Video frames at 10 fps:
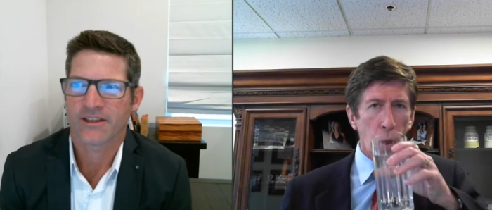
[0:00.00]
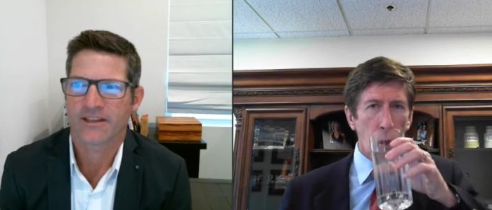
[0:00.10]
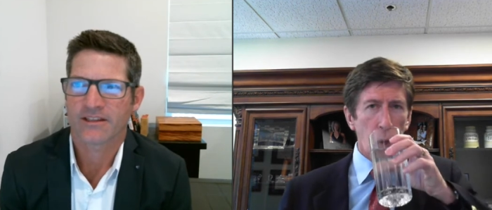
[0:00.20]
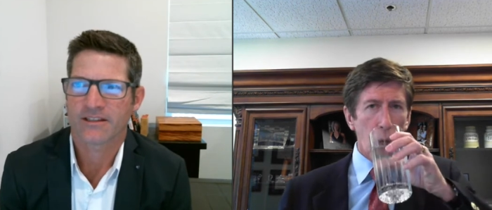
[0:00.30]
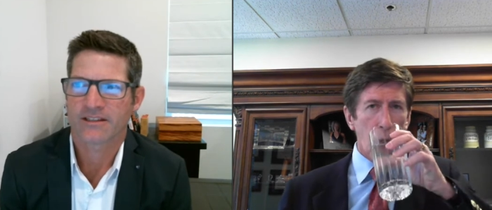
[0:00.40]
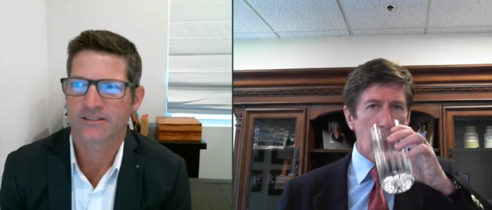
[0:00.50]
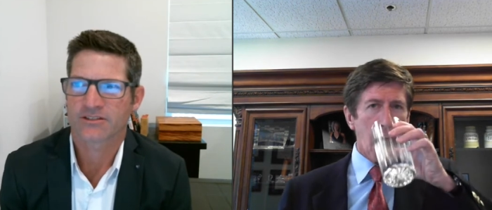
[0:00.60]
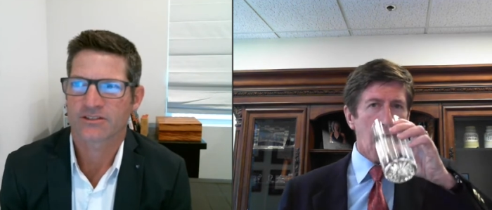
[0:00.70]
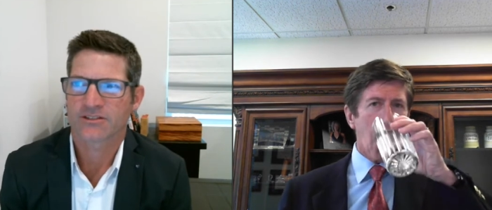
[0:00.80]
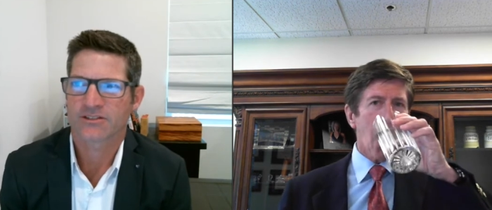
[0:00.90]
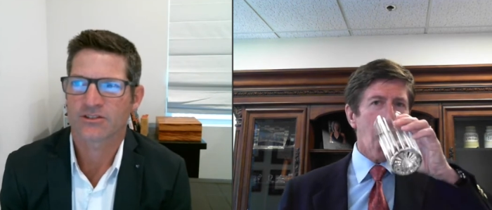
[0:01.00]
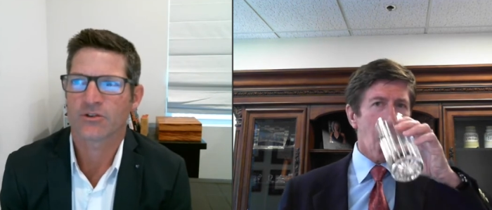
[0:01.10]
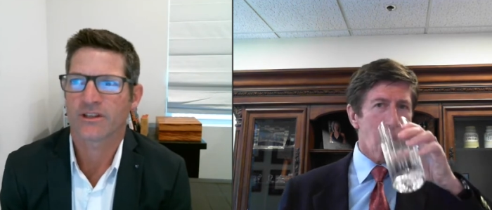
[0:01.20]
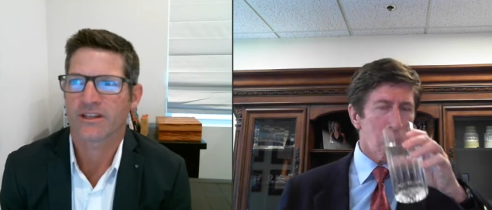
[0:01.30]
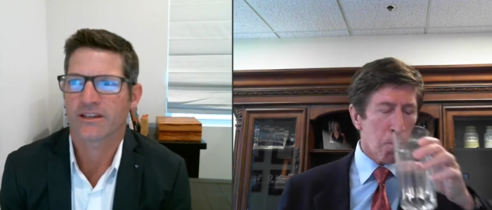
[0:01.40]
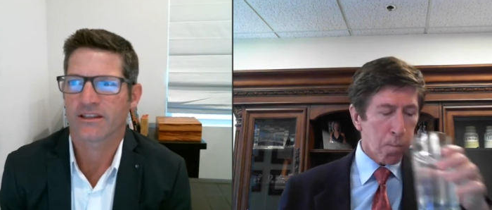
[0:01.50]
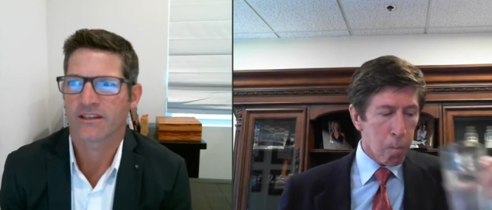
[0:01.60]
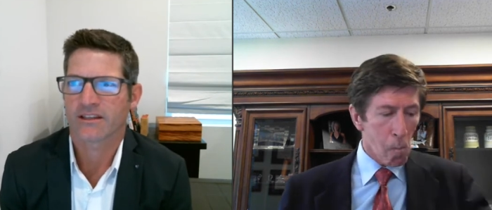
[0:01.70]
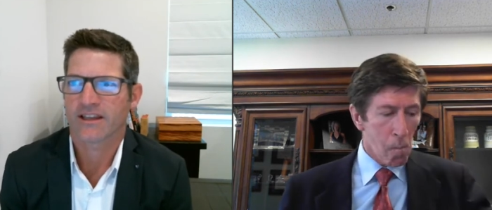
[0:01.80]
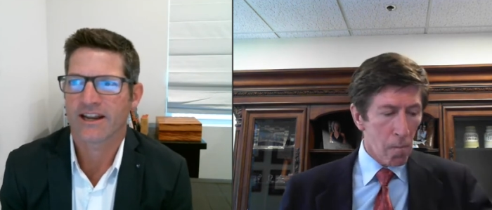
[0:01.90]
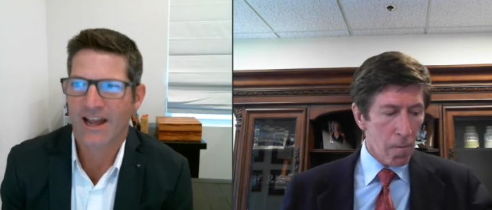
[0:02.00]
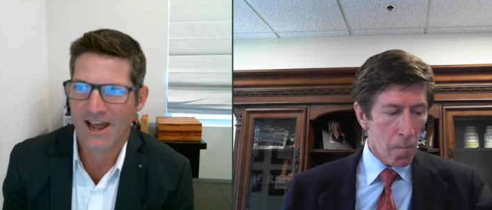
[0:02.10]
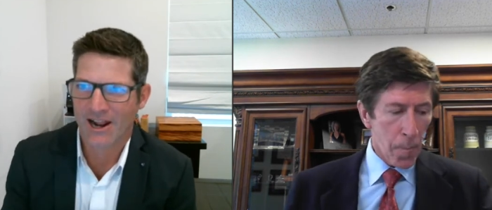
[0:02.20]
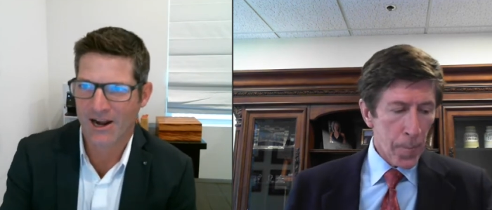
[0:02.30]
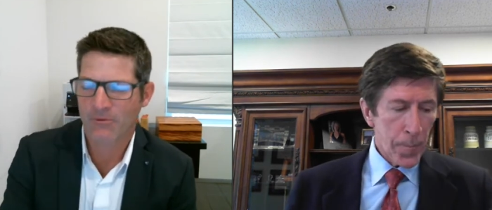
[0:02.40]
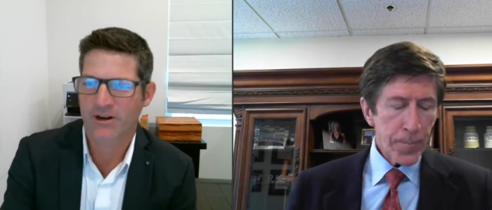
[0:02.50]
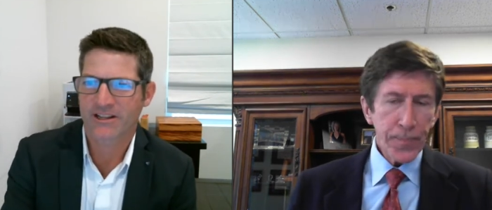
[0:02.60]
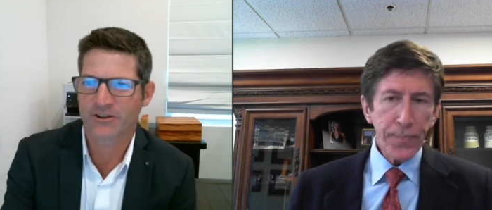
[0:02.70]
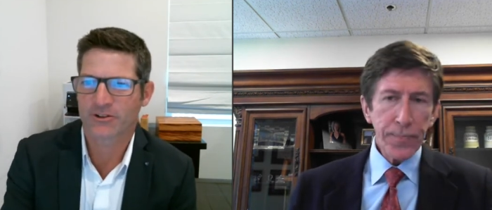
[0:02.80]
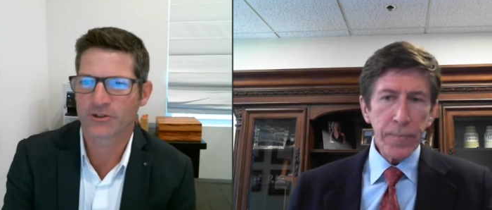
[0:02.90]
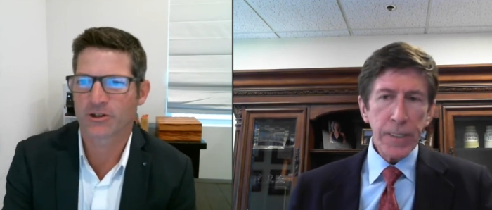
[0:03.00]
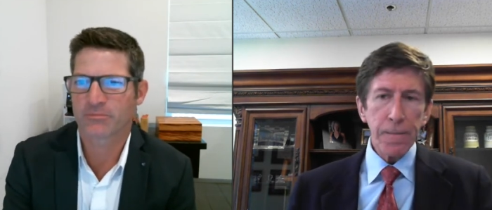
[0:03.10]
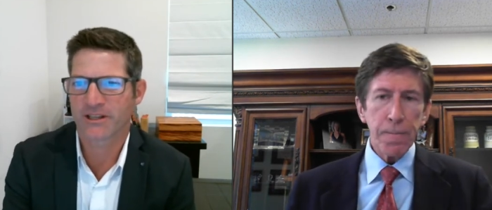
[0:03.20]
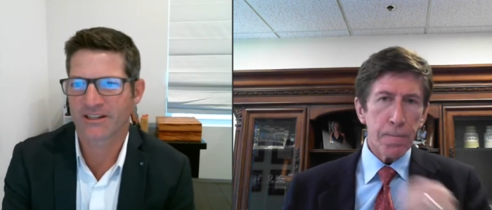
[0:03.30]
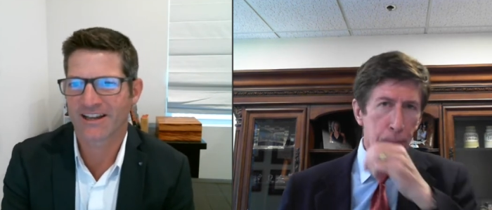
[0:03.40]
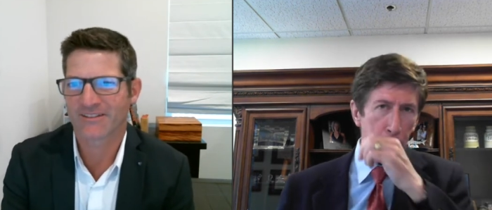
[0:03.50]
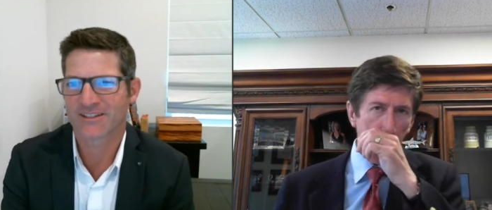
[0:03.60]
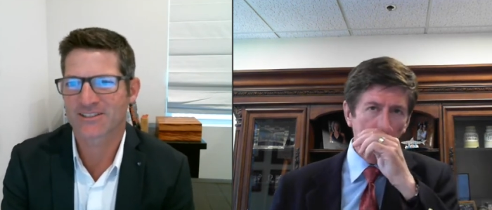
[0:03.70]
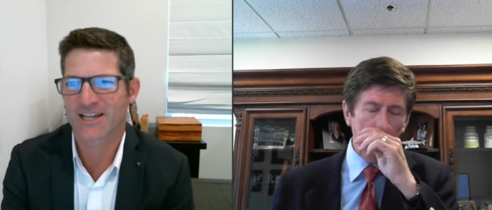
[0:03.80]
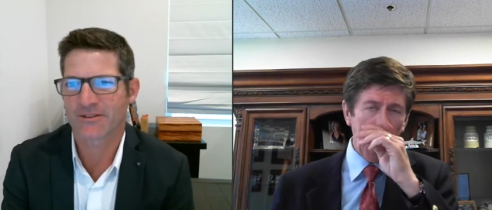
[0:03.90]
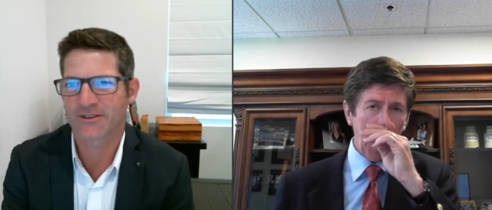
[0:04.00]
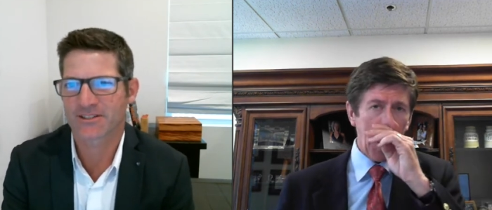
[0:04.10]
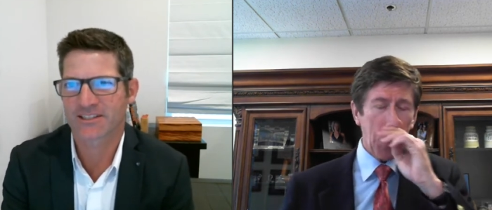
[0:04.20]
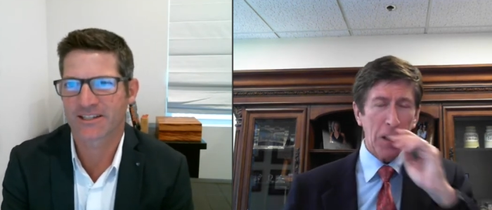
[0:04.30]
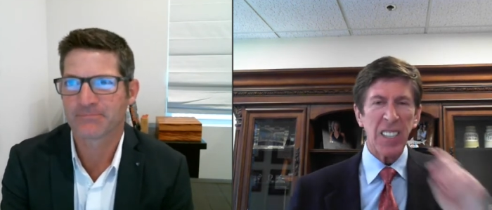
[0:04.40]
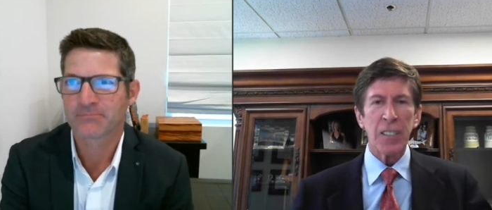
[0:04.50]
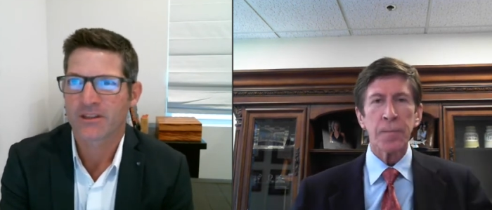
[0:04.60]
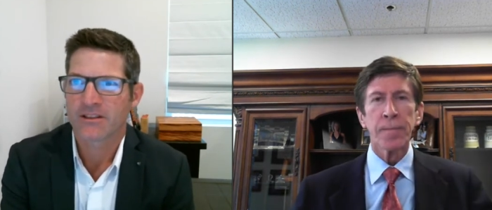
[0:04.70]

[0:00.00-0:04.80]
Speaker 1: think is so, and I, and I want to hear your opinion on this, obviously.